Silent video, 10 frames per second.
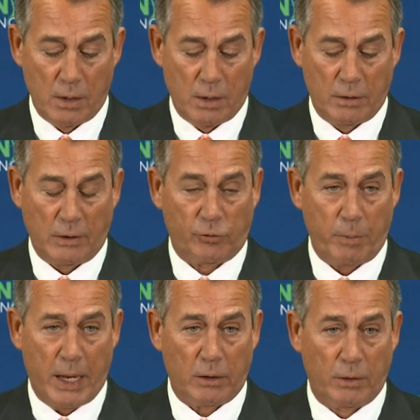uh,
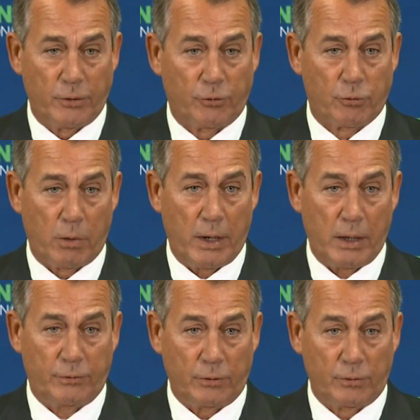dismantle and
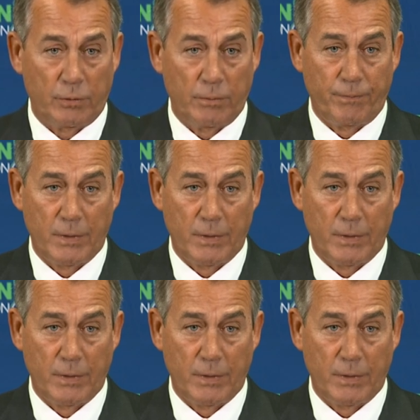destroy ISIS.